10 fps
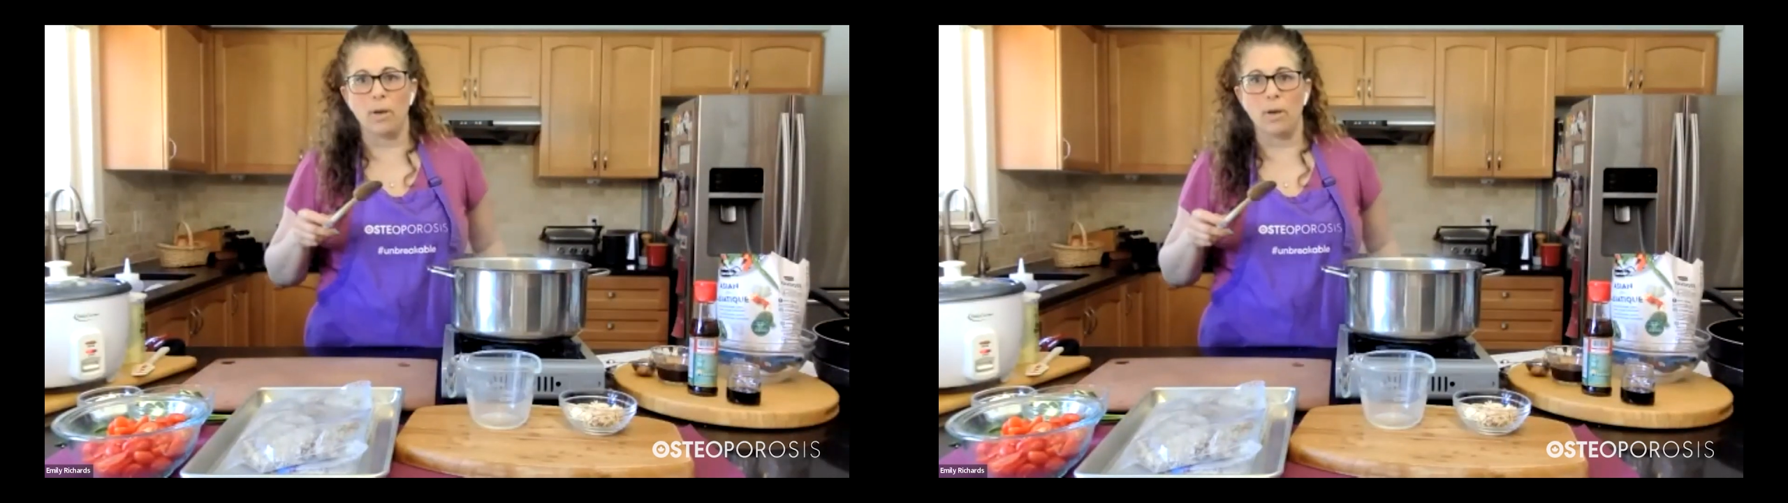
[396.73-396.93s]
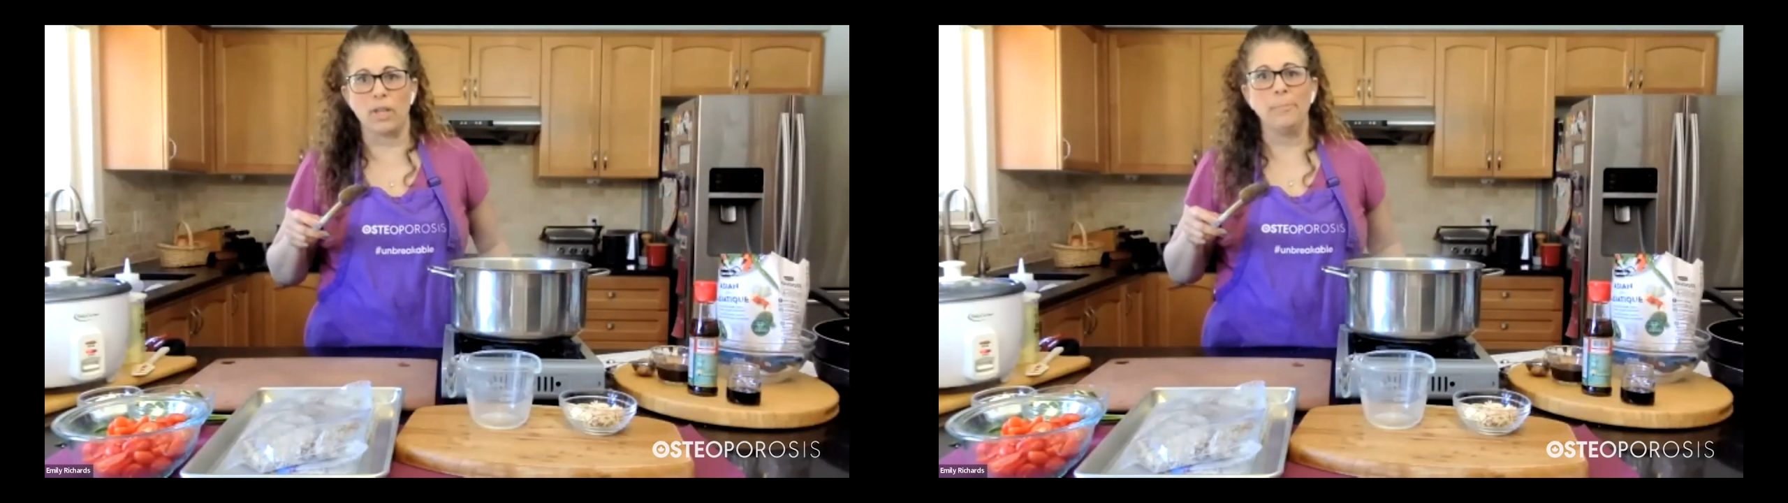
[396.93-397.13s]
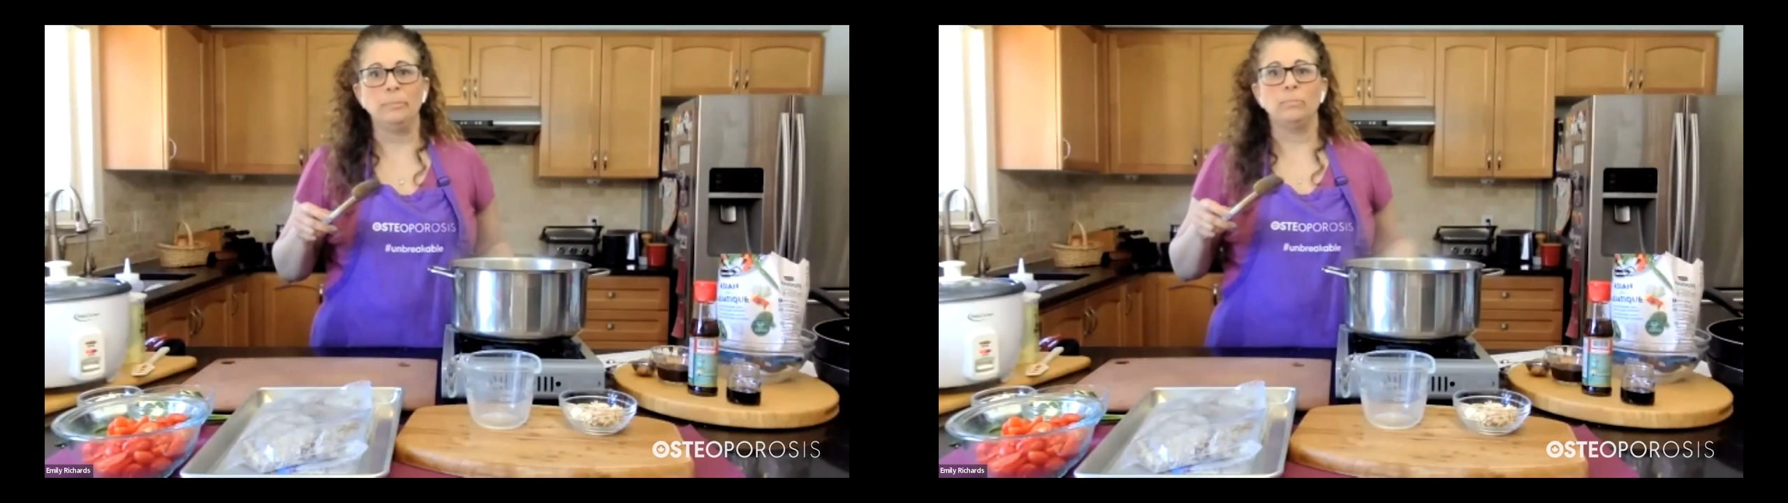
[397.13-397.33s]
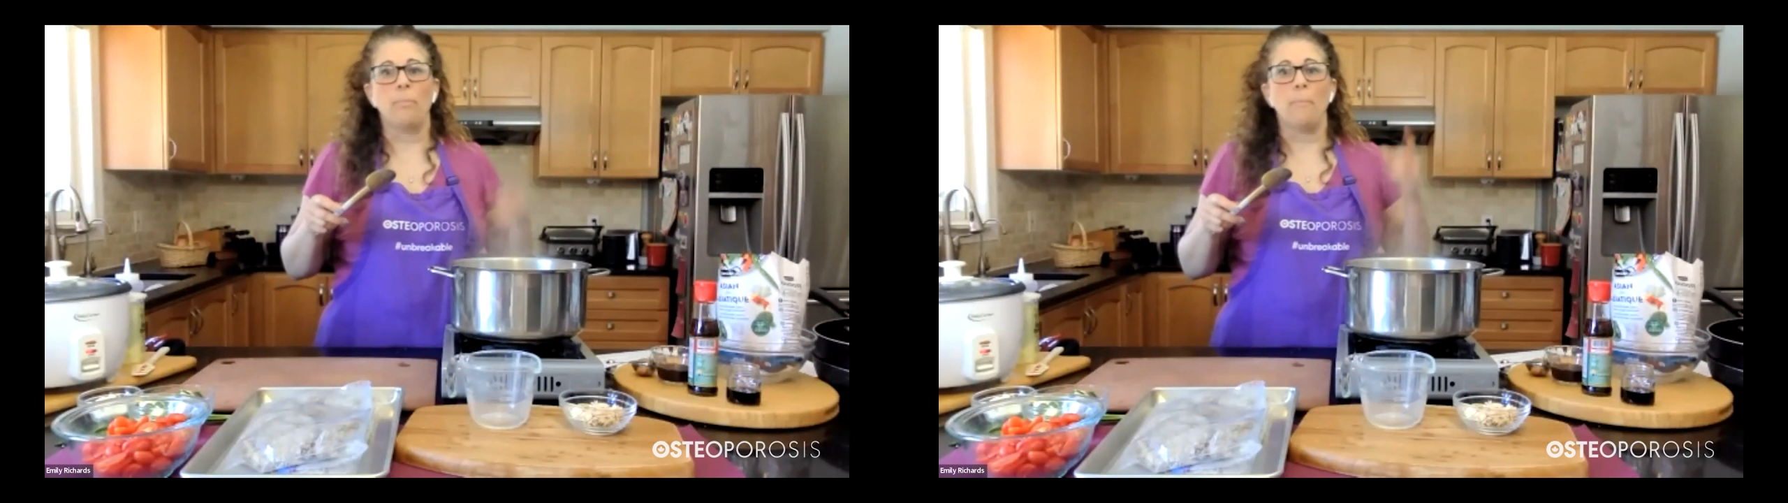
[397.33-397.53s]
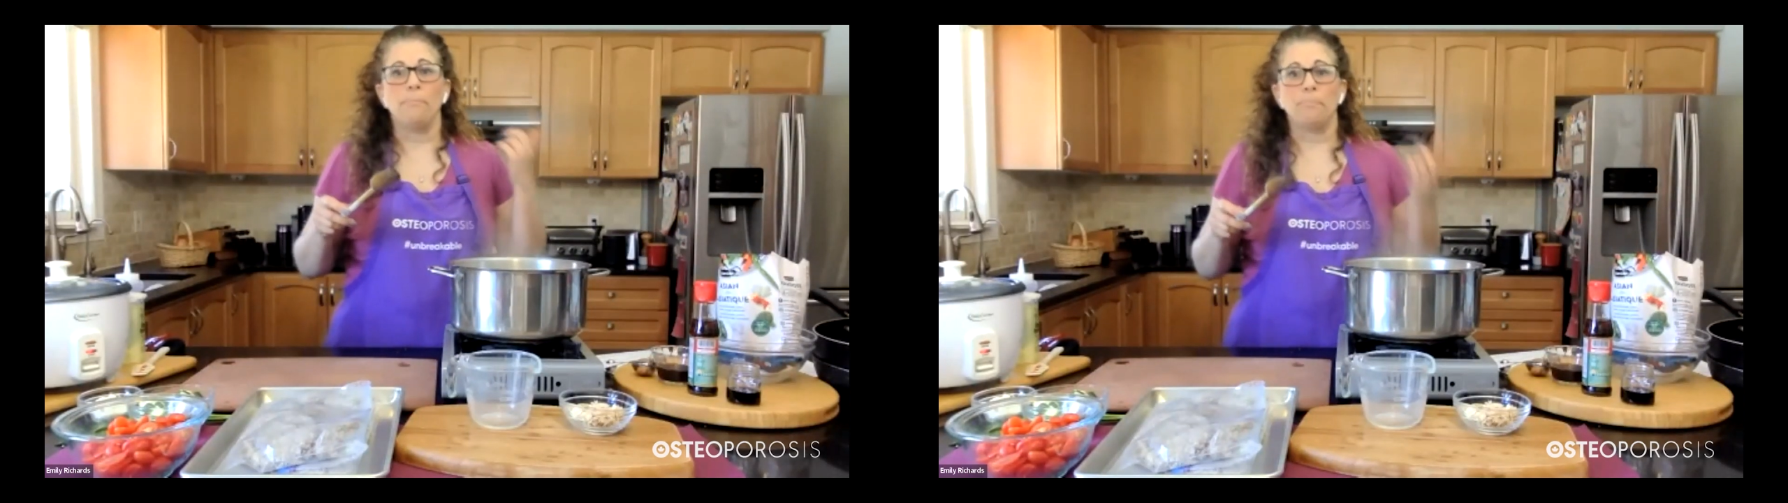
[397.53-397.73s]
there.
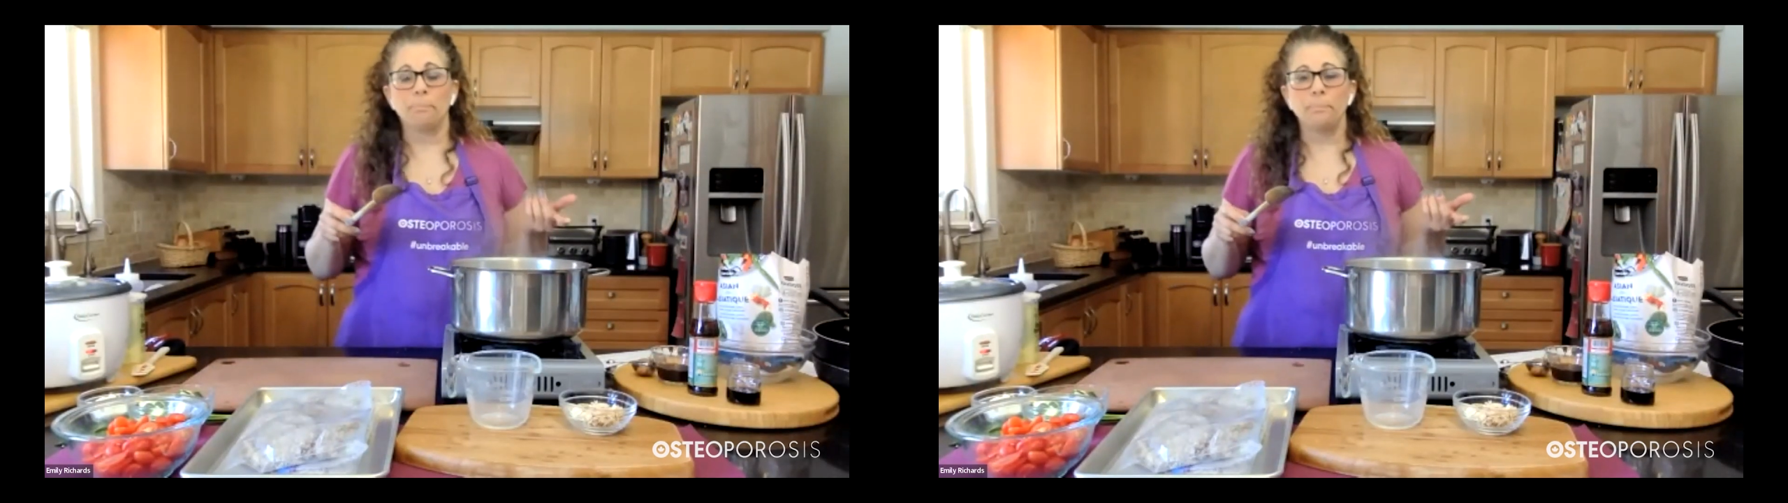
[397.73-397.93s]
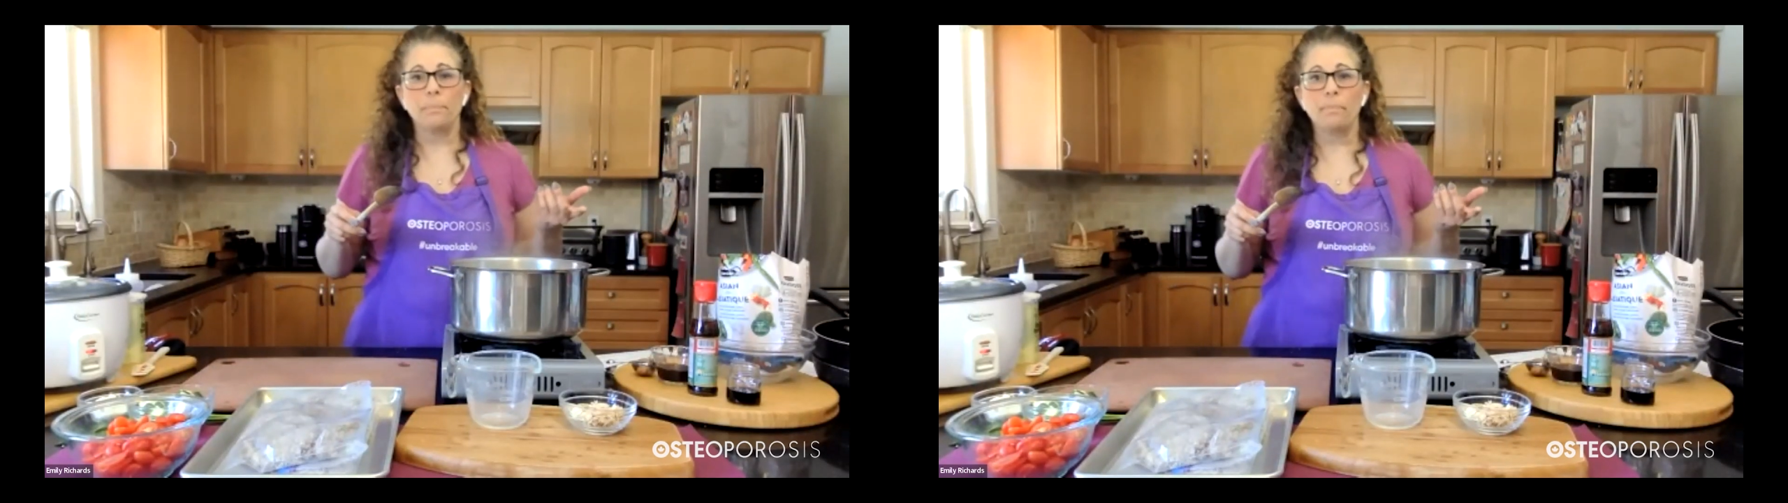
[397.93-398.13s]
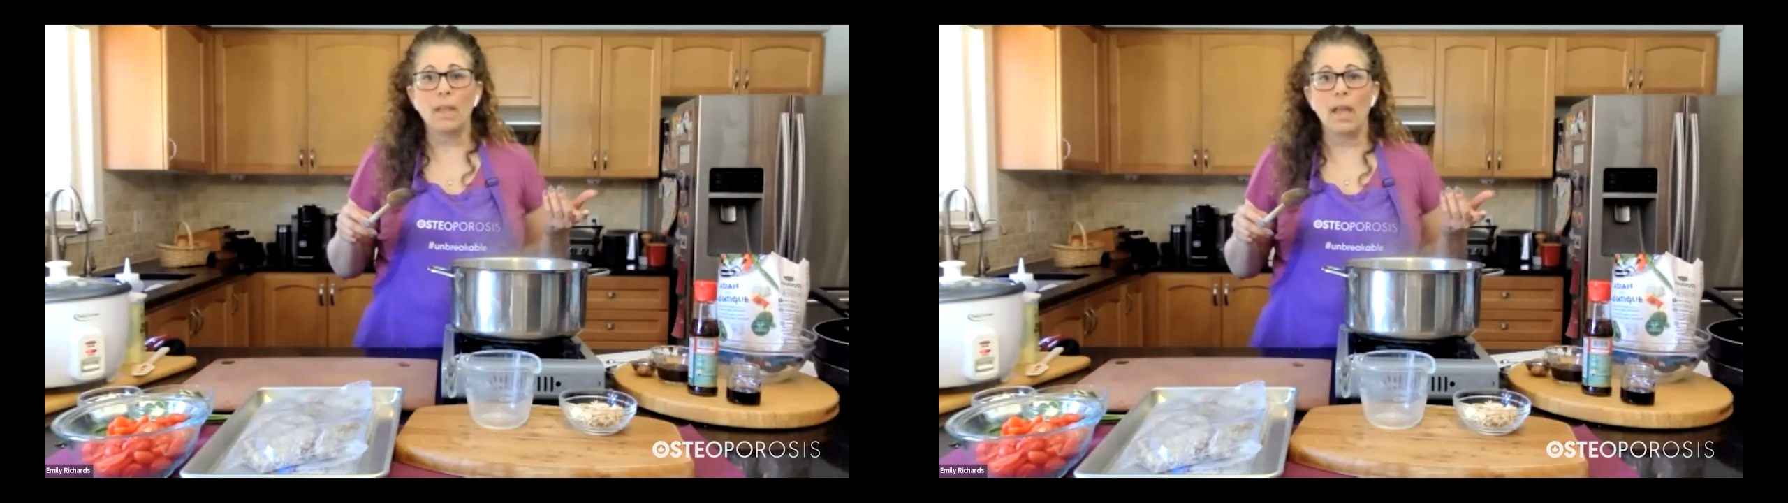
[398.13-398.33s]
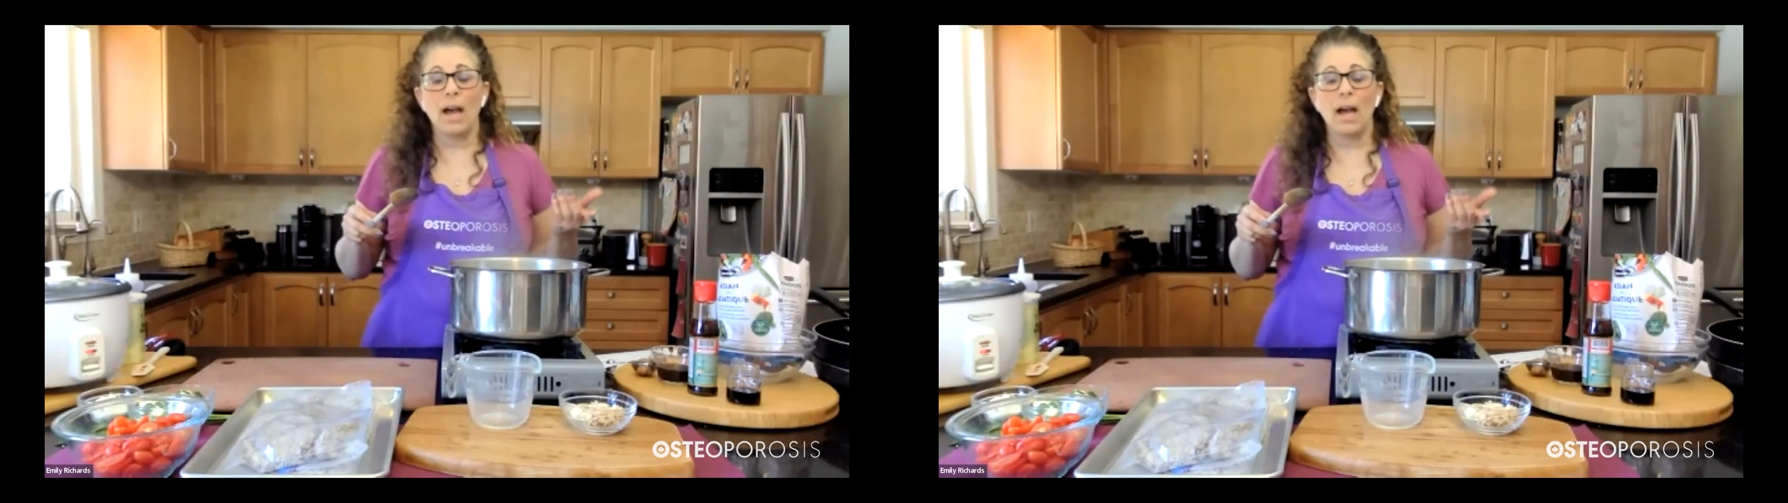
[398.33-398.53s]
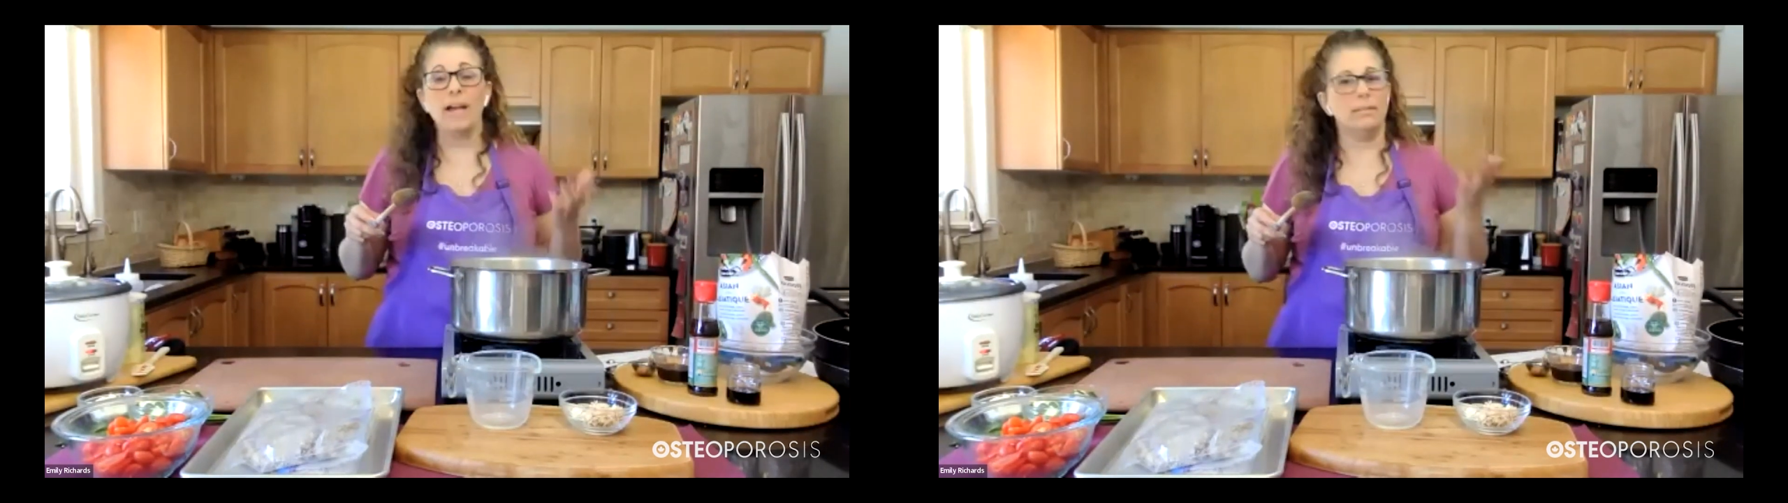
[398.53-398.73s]

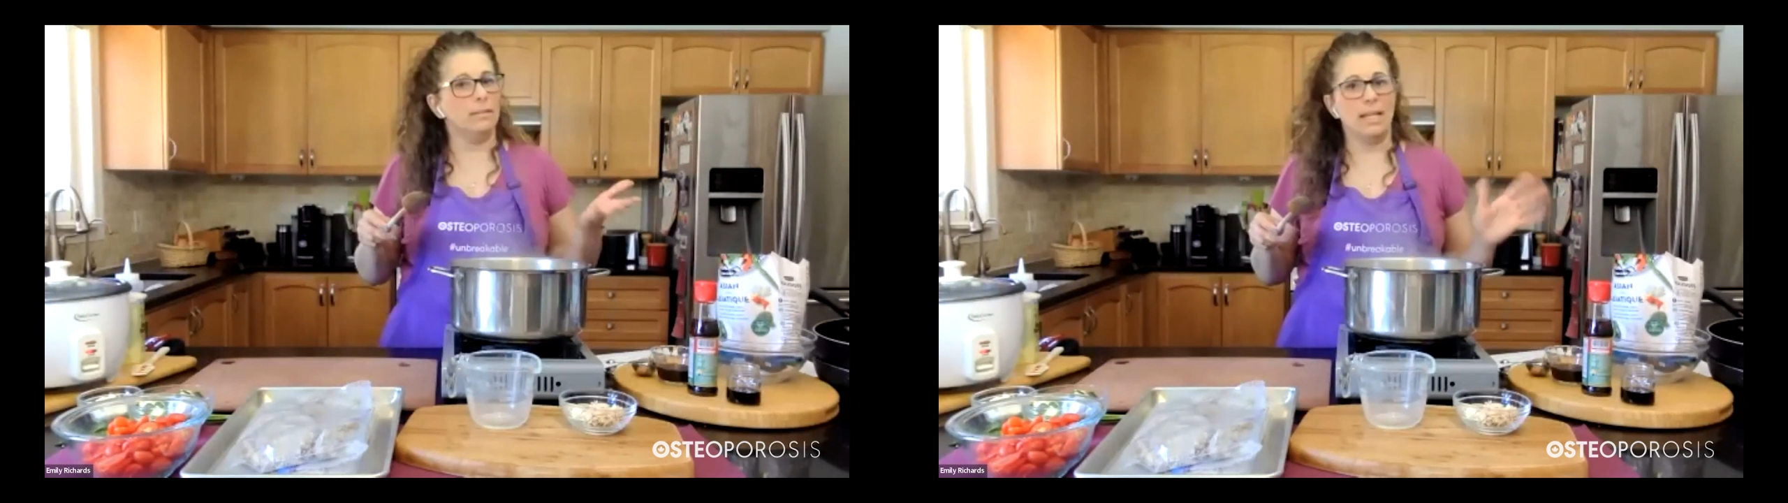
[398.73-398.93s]
Like